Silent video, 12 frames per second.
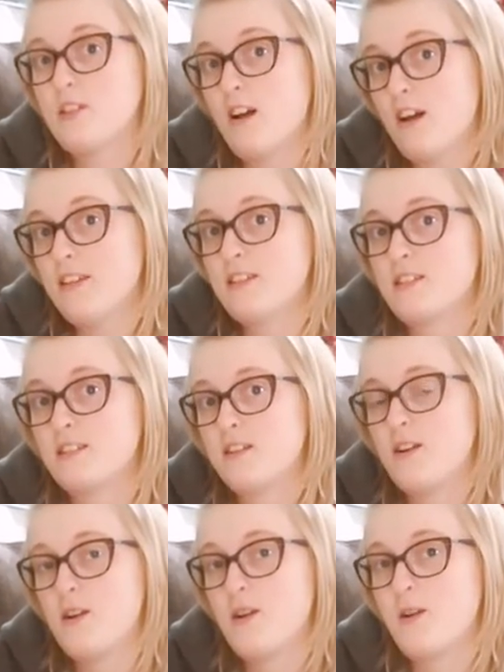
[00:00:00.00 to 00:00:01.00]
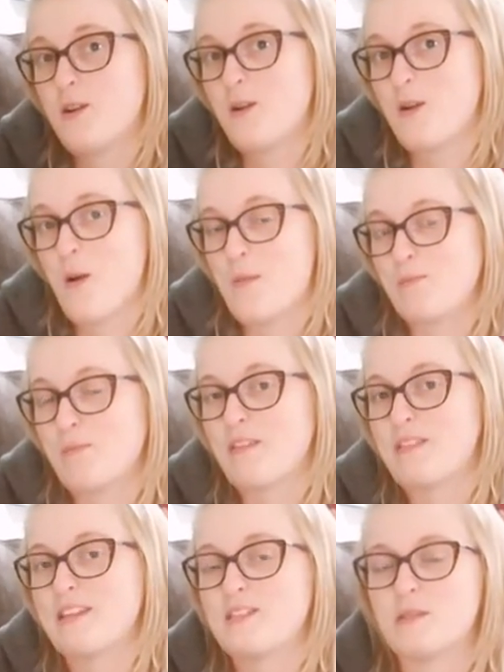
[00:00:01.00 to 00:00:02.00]
sauce. Stop.
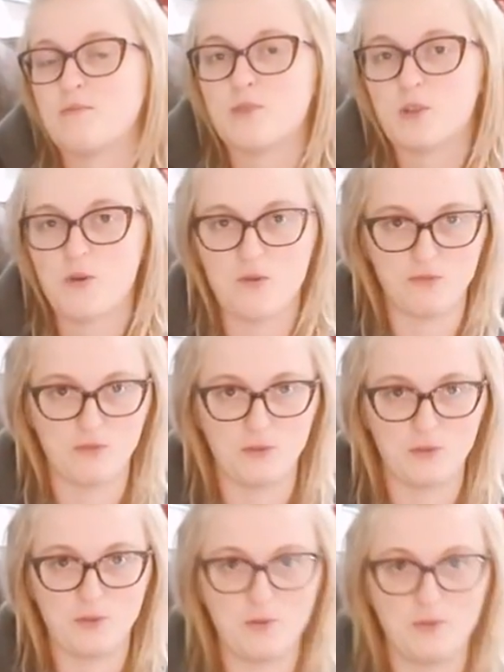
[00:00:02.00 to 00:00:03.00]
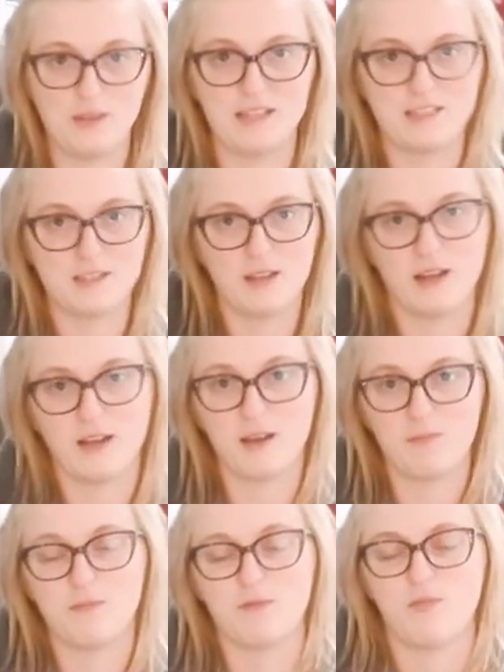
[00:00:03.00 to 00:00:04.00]
And then some tofu that's
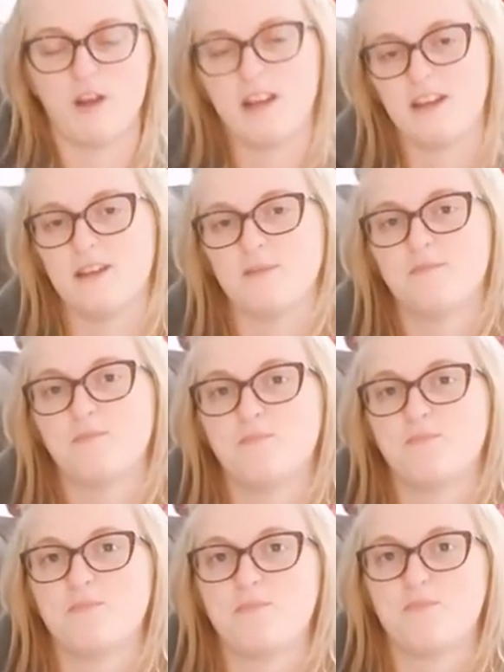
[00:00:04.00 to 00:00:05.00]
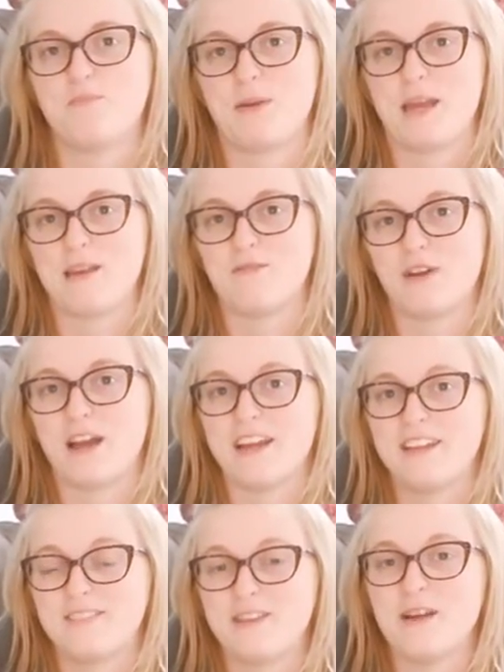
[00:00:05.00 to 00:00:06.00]
um, fried. Friend.
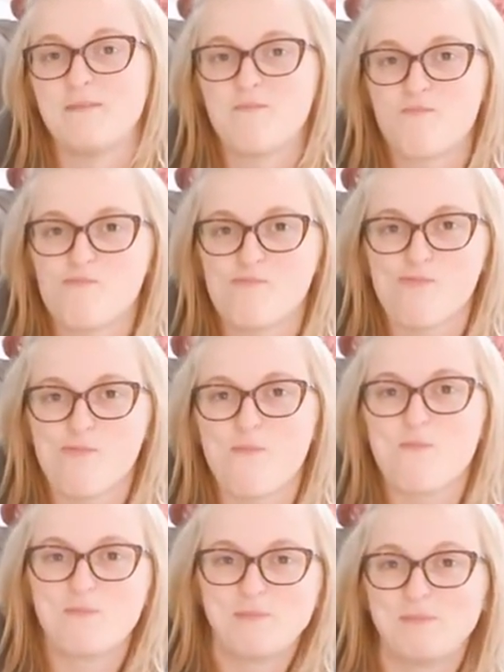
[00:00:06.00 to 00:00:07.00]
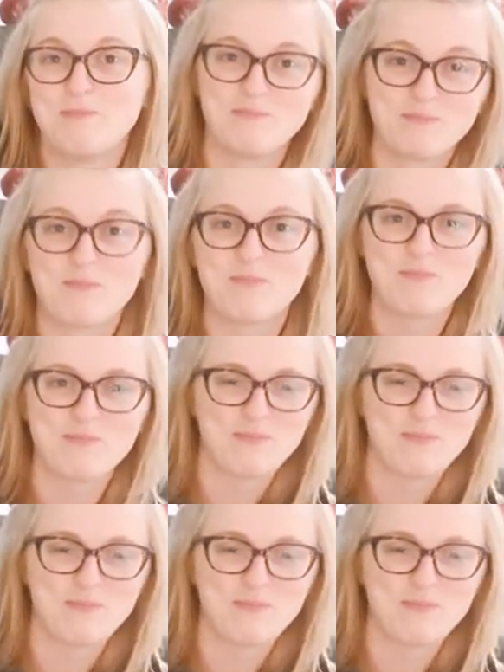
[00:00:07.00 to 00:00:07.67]
Fried. That's so amazing. Thank